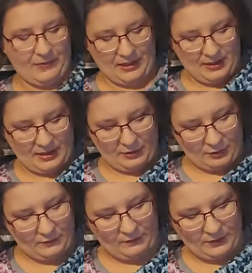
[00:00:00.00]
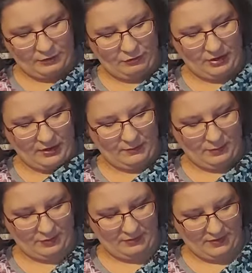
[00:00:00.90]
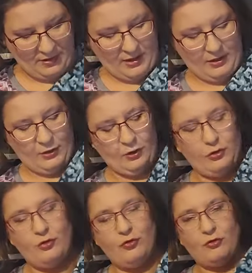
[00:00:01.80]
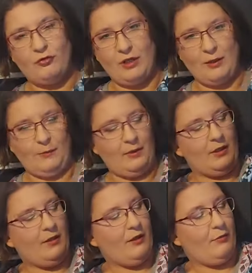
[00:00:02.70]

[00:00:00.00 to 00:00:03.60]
It has lovely drape. It's not too drapey,